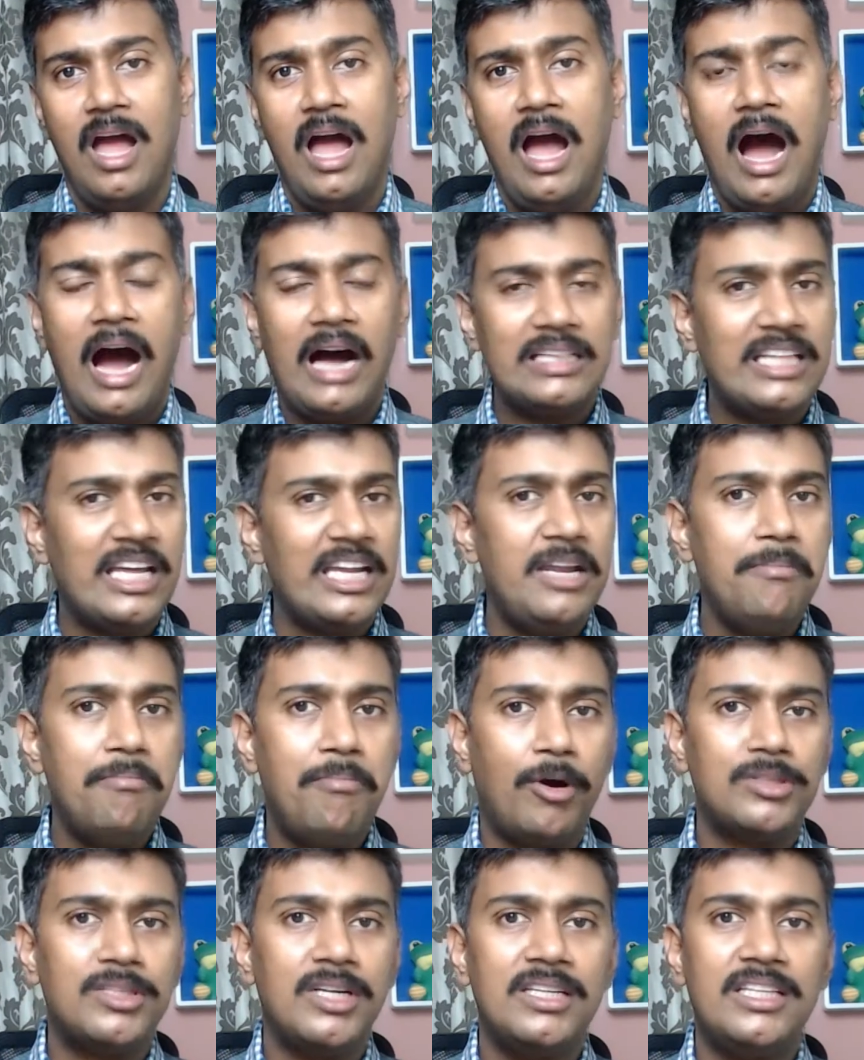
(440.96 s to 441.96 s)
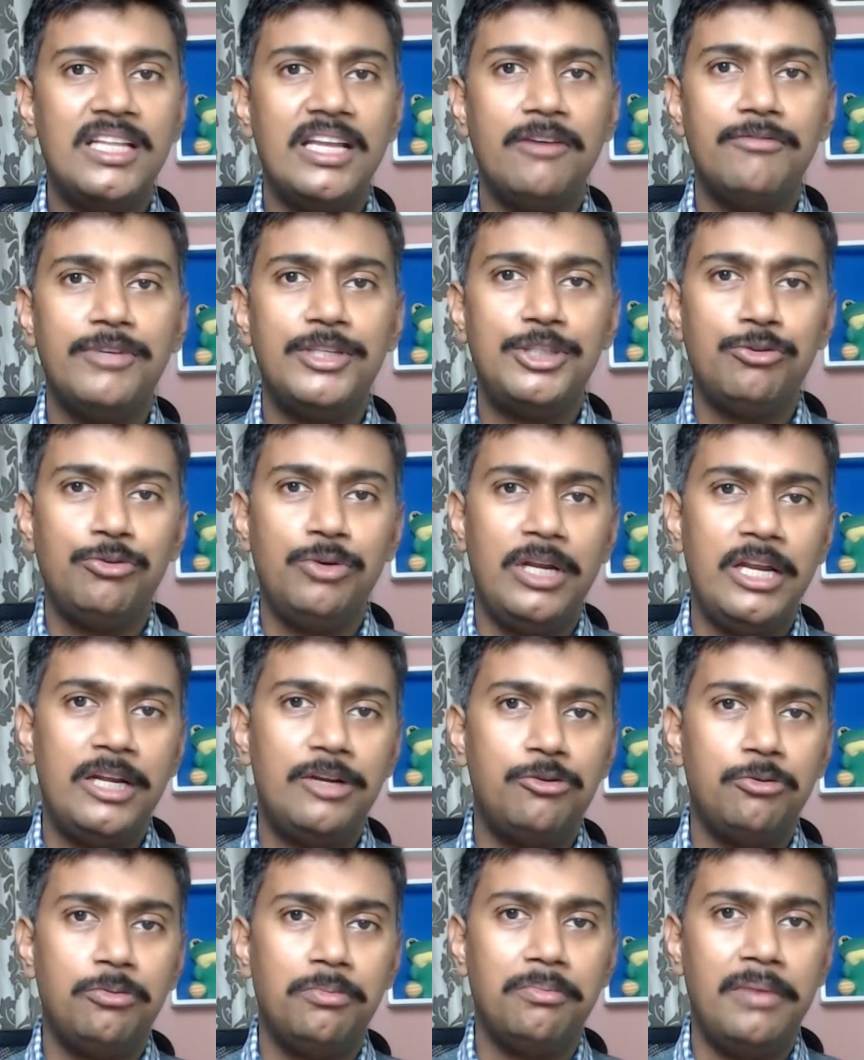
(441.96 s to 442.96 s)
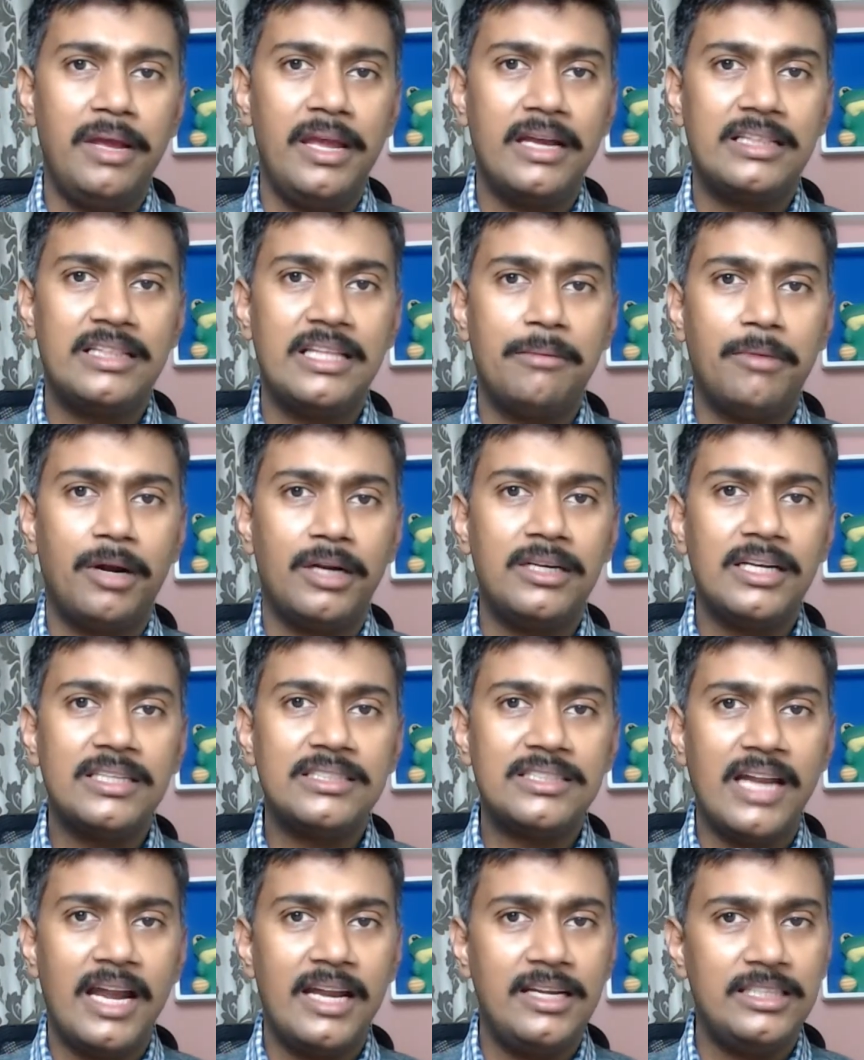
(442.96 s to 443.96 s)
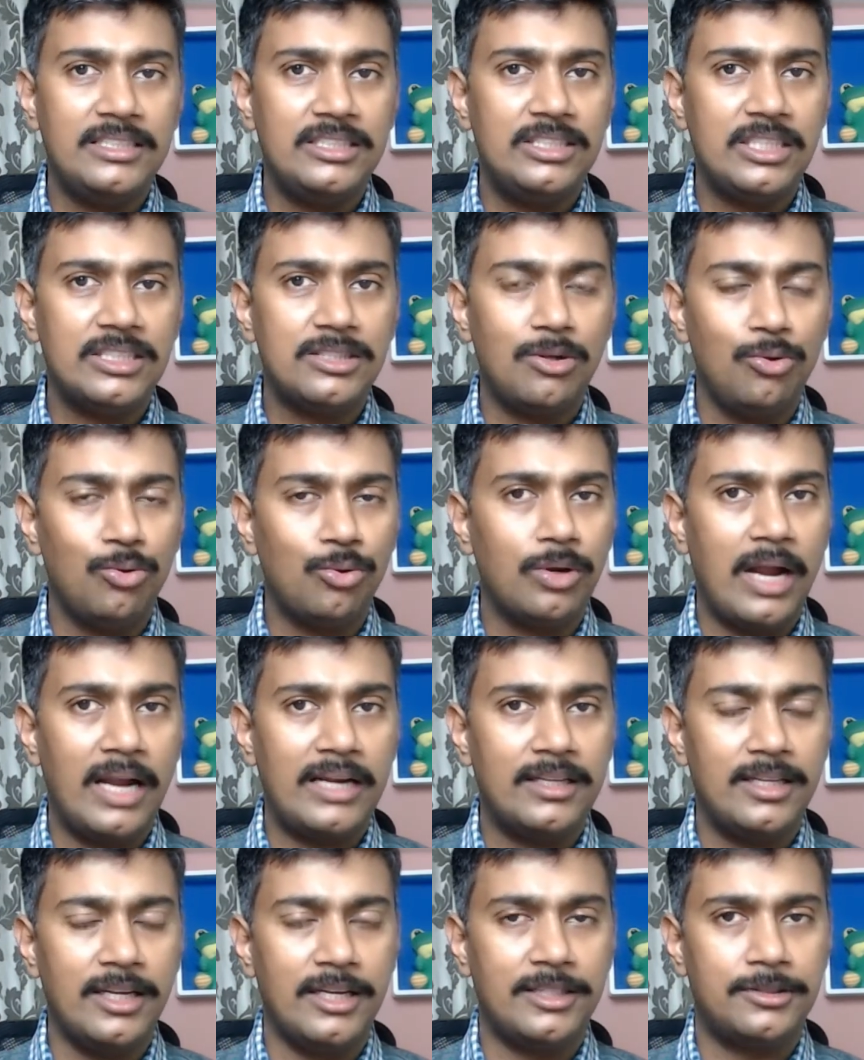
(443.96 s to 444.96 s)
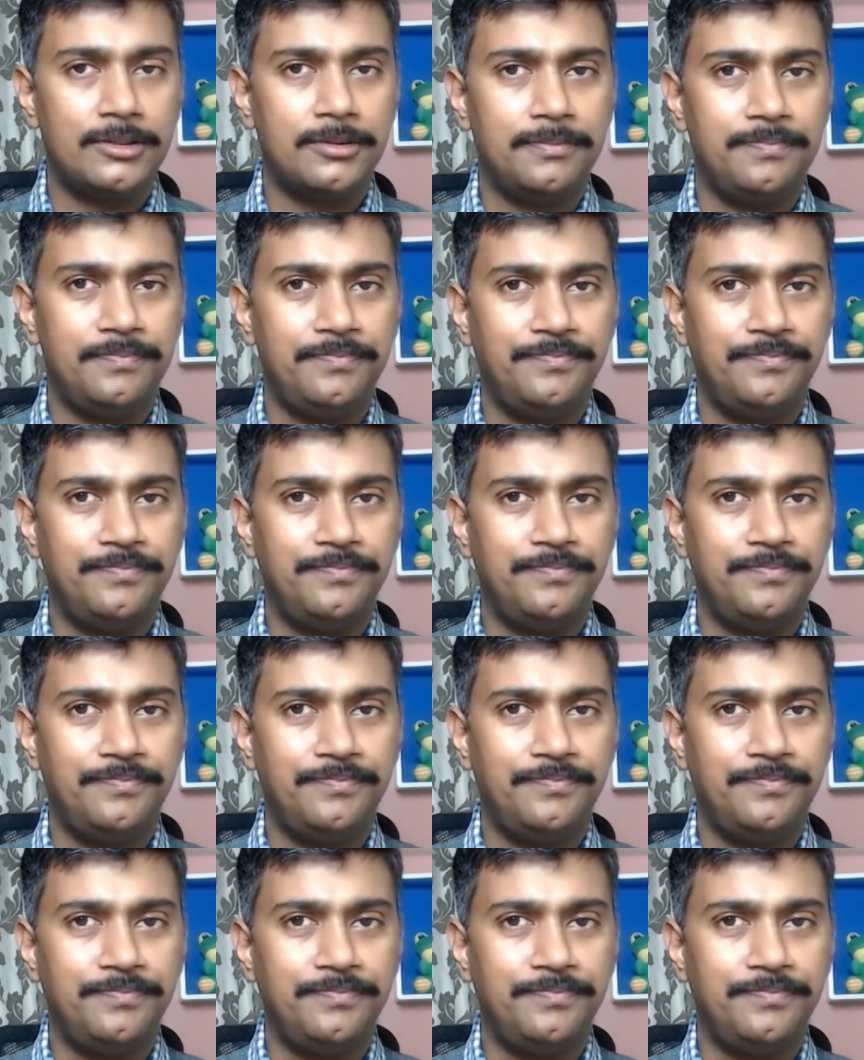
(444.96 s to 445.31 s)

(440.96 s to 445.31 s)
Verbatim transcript: Other important thing which you need to make them understand is just look at this.